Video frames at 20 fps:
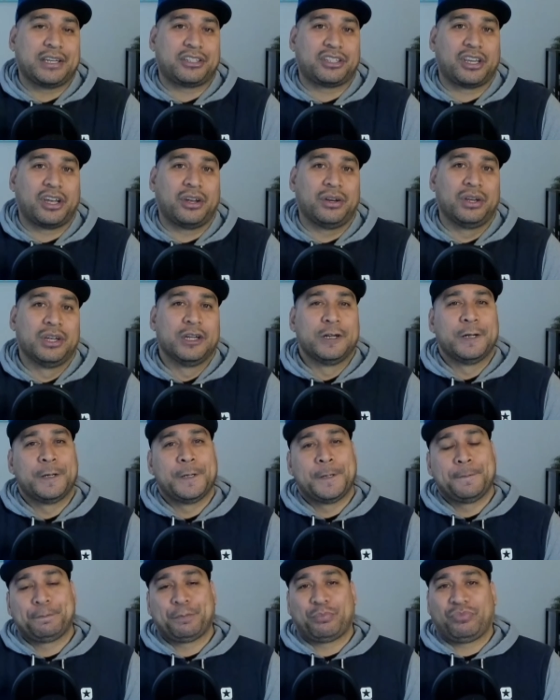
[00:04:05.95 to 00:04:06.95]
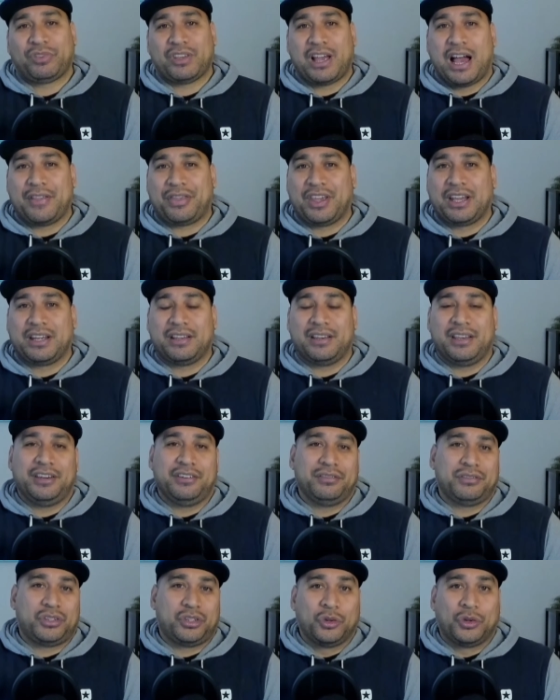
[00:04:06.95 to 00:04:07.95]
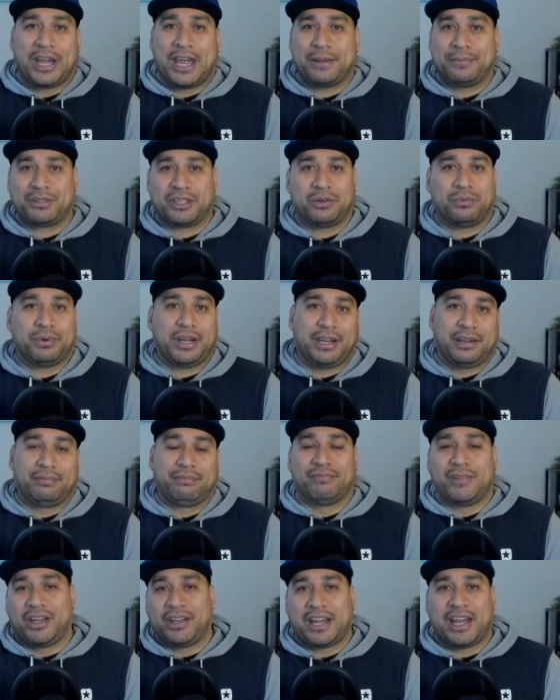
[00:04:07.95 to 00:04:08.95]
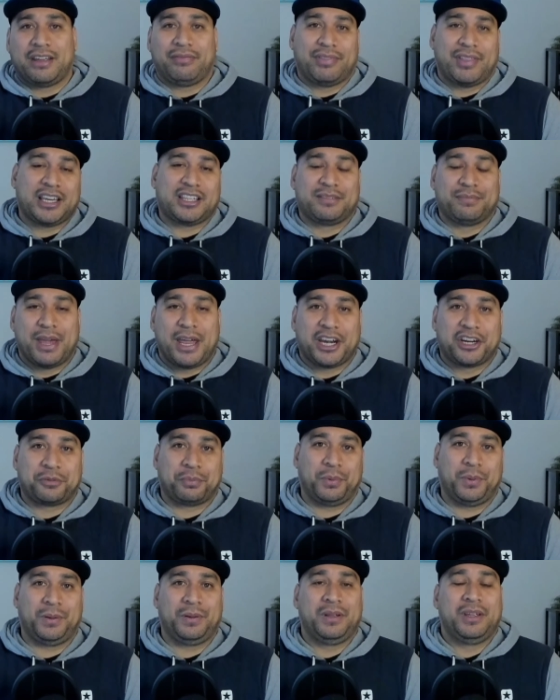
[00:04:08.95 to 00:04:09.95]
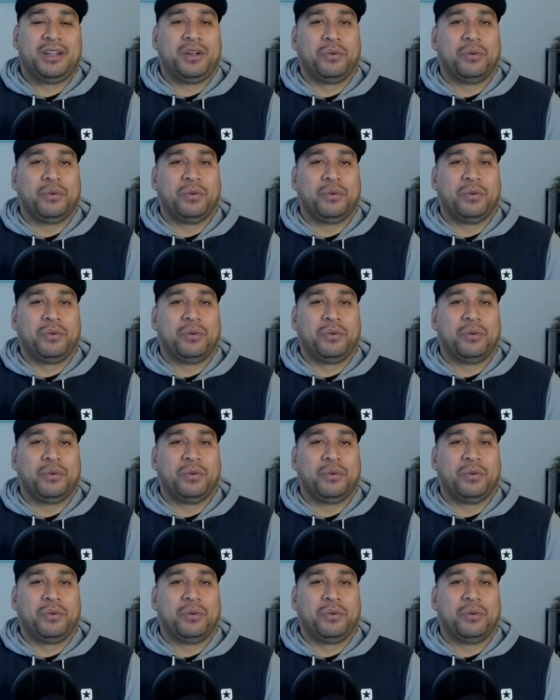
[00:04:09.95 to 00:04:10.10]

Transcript: So I think in 2 games in a week, okay, that's manageable.